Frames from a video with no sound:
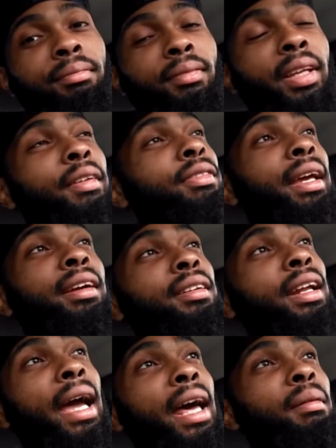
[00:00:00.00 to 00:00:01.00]
If they could have
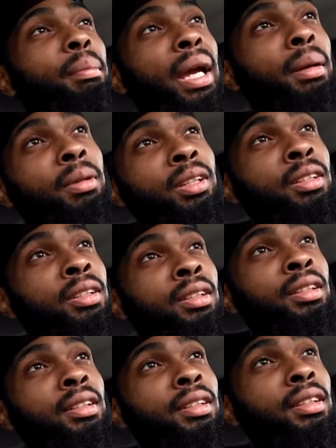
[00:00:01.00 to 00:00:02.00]
had a baby,
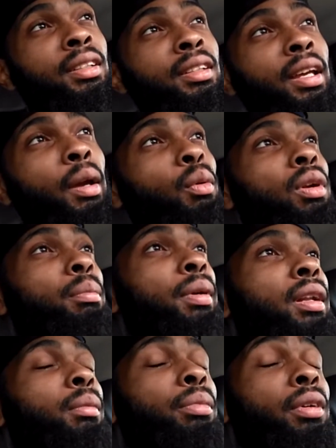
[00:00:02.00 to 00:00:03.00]
it would have been
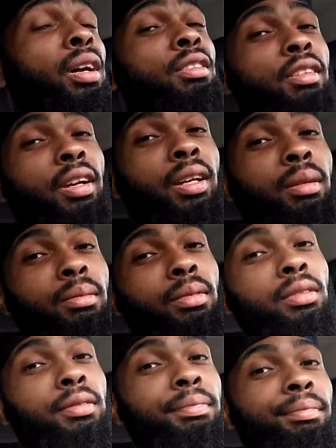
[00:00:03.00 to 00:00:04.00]
LeBron
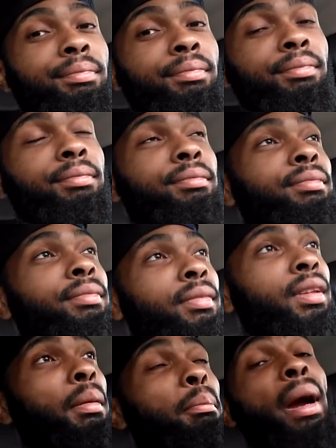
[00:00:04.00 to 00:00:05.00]

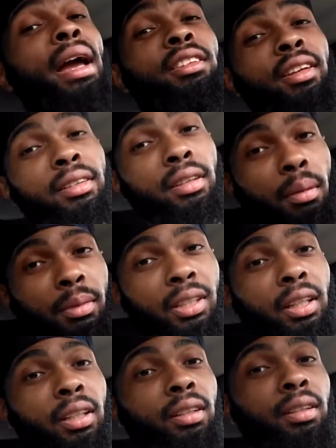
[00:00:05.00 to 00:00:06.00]
James, Magic and
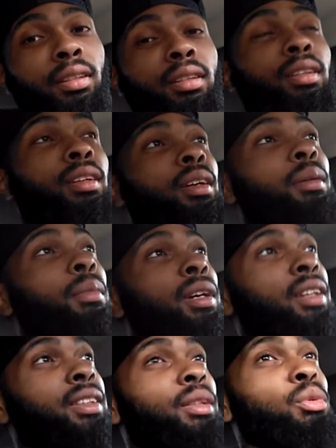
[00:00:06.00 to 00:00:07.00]
Dominique,
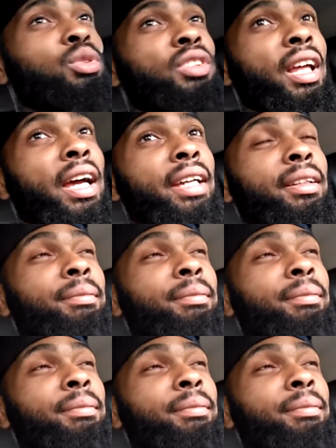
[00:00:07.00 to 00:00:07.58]
because it was like